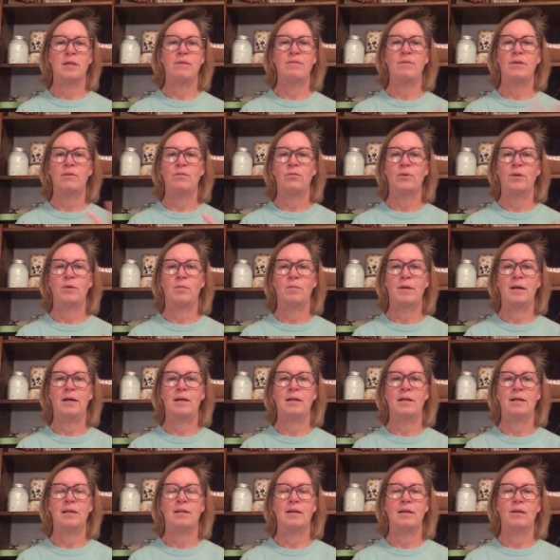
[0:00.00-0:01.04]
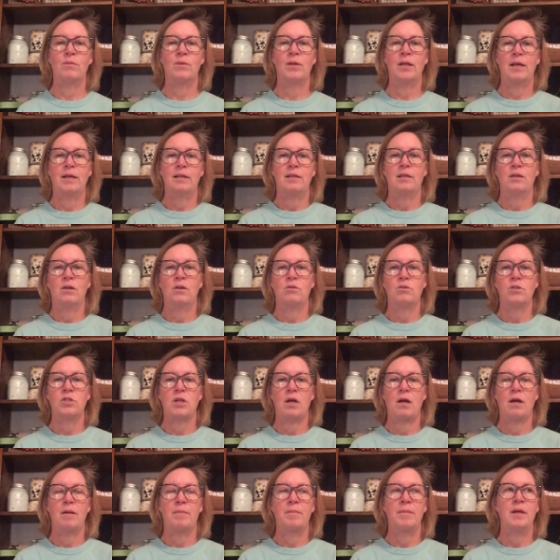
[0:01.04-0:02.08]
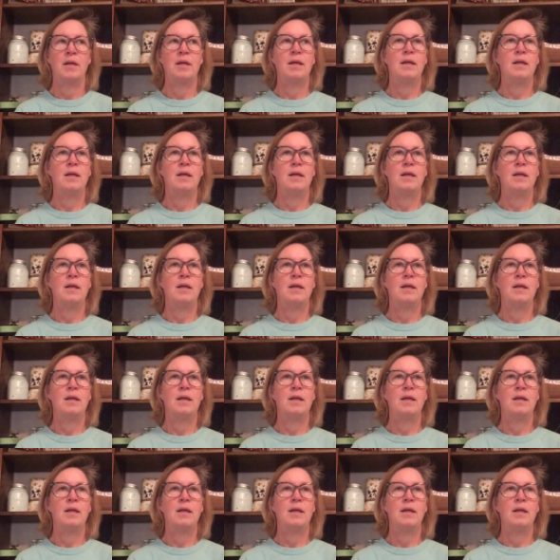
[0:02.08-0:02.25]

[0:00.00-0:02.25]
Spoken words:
Even if we don't buy anything, we like to go shop,